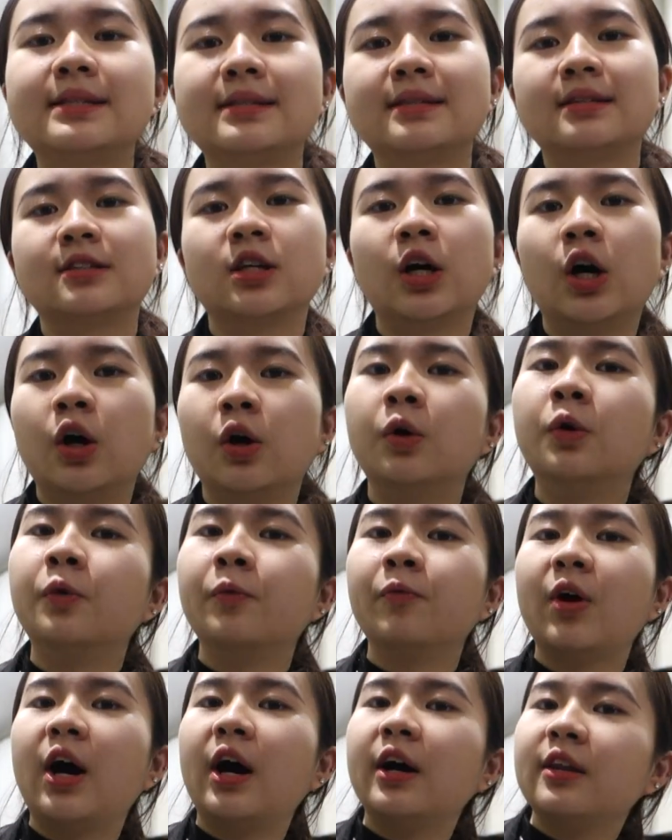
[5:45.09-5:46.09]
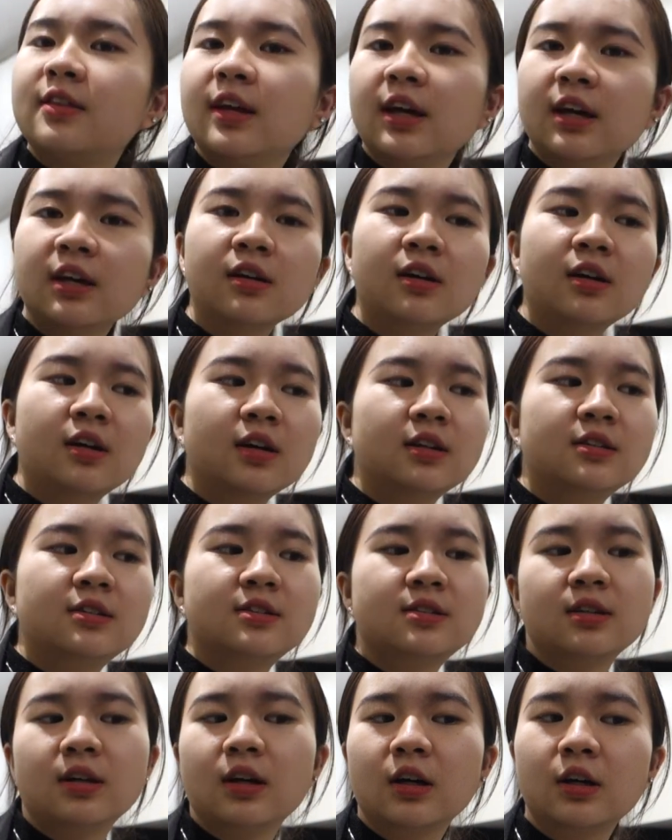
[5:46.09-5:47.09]
So I think
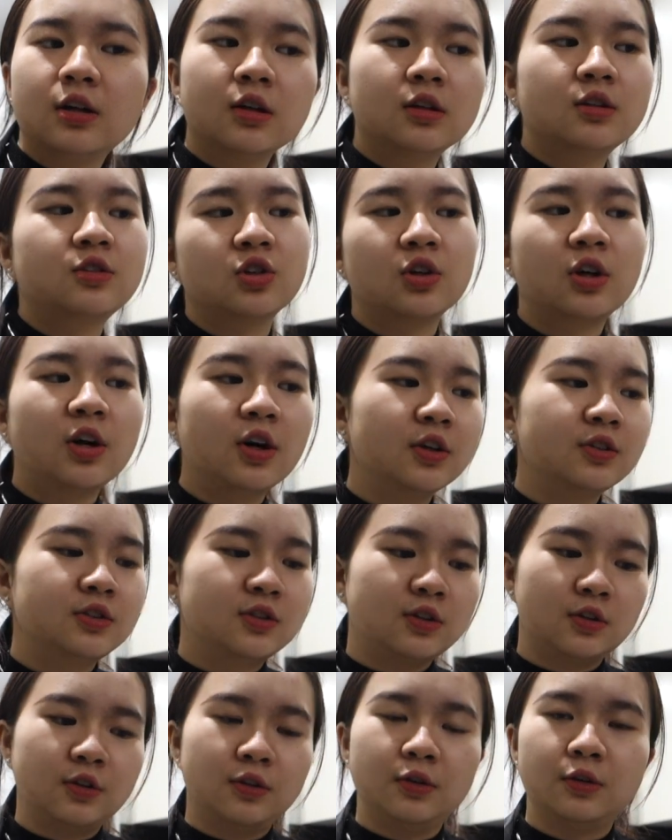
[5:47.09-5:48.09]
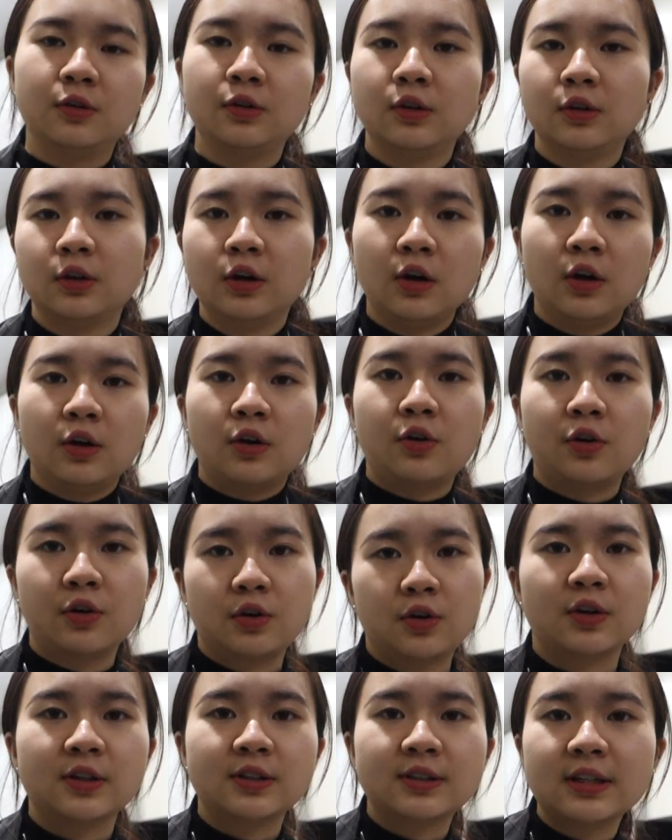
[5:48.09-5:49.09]
it's a good choice to cook
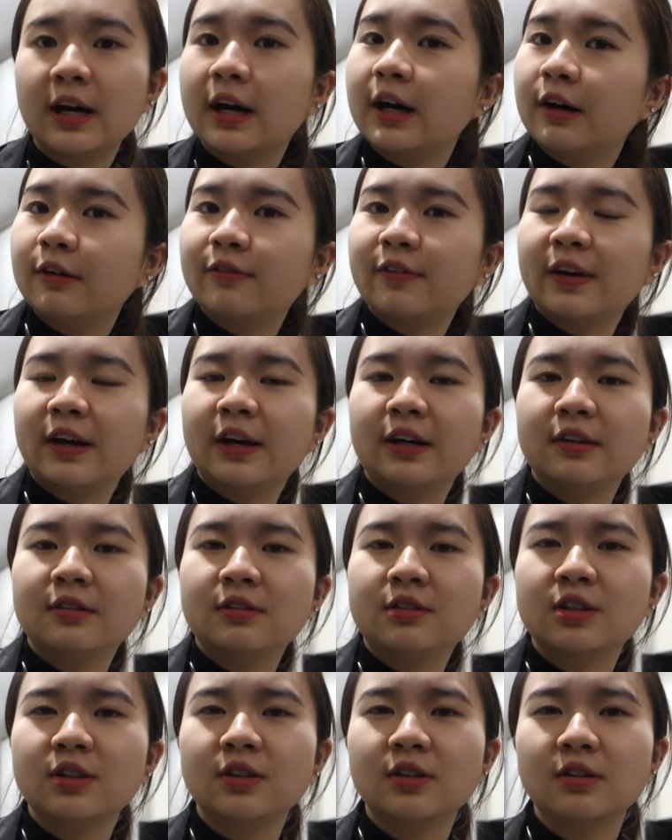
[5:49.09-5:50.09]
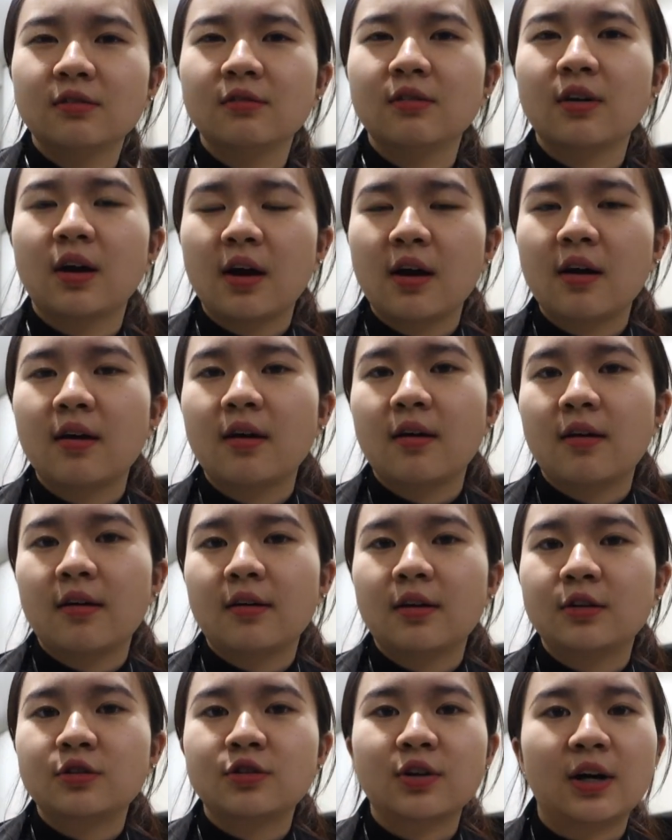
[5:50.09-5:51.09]
yourself and
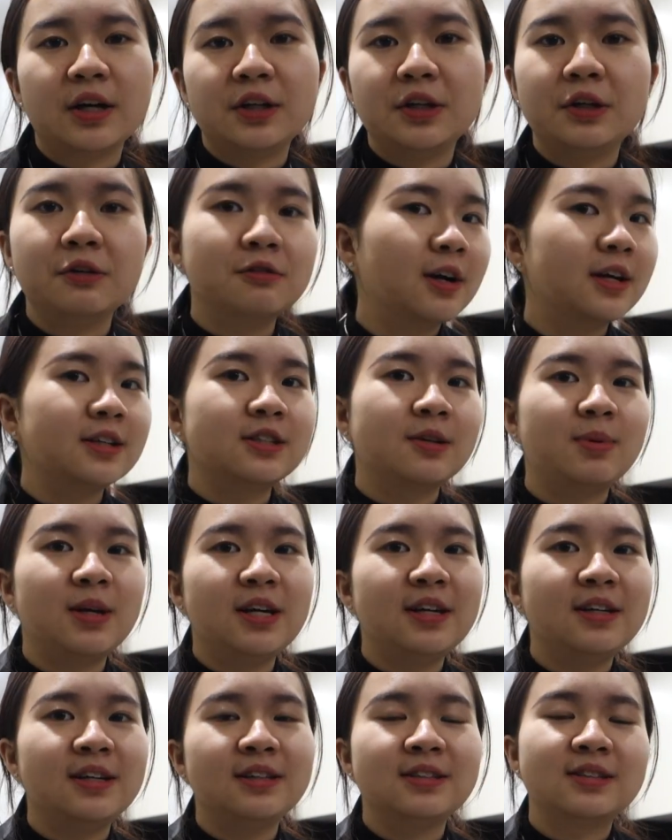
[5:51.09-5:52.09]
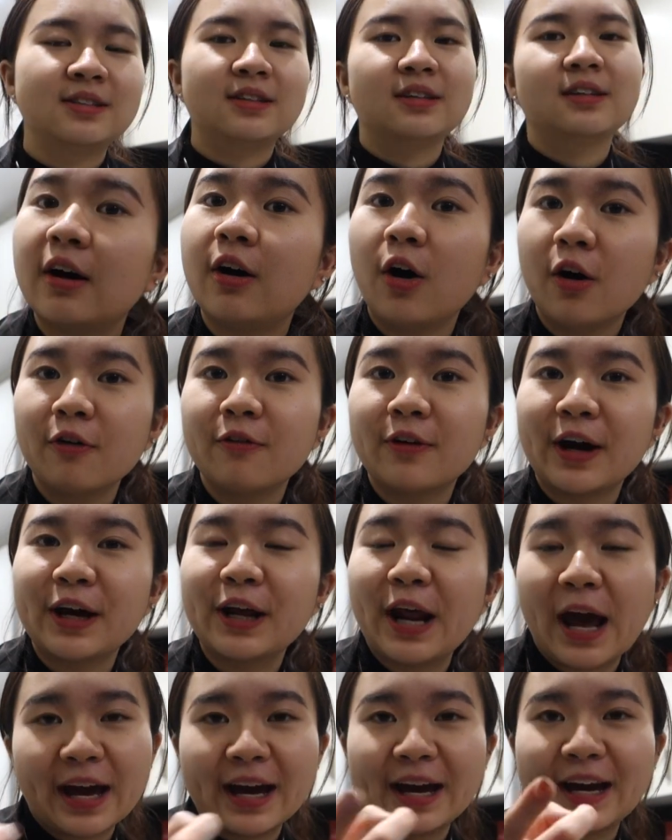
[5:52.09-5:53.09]
try new recipes.
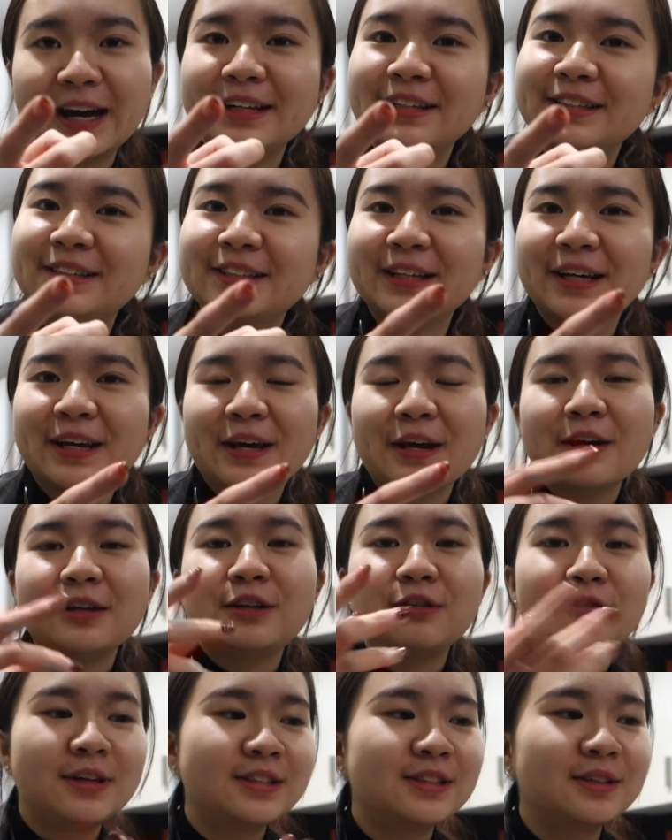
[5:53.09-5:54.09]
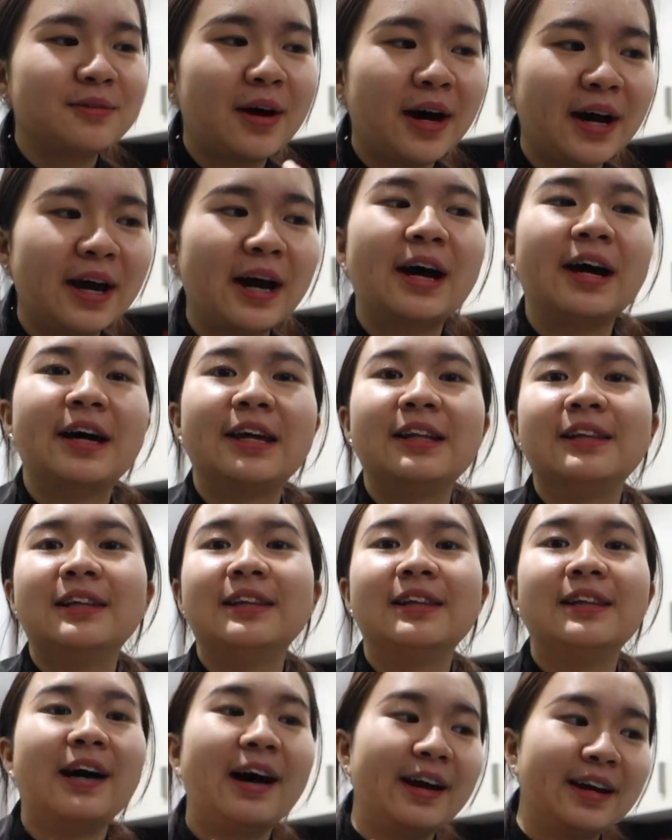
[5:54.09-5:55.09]
Alright, and the reason why I
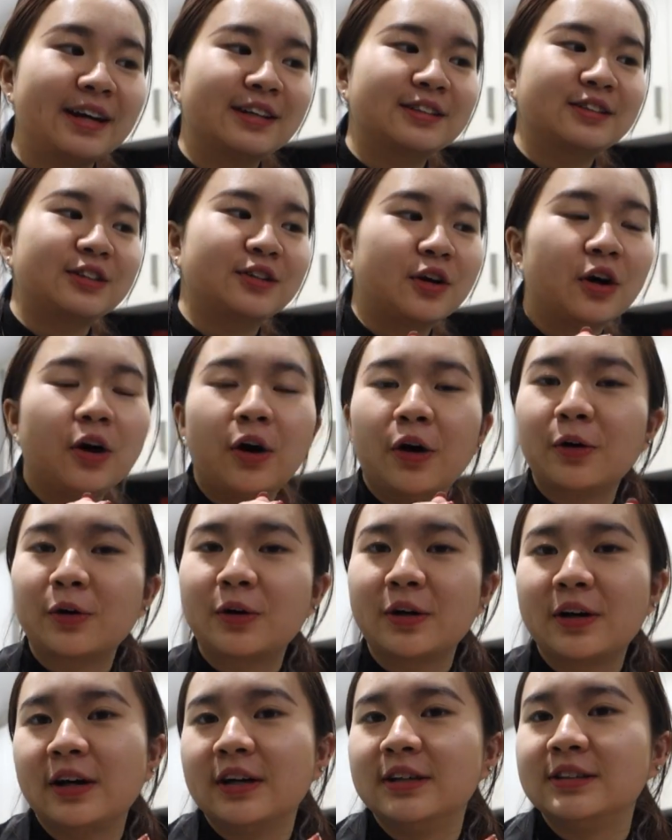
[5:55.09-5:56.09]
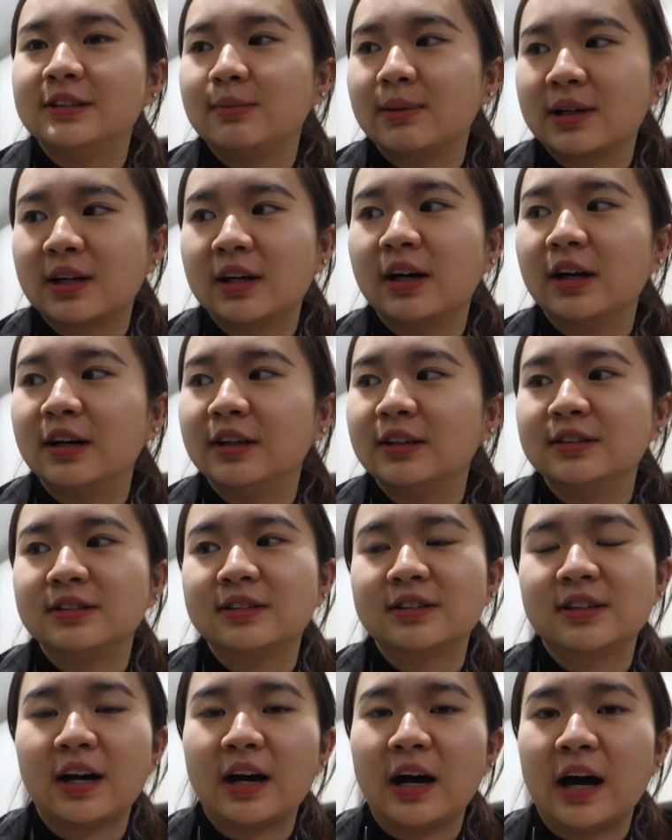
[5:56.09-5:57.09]
like to cook is because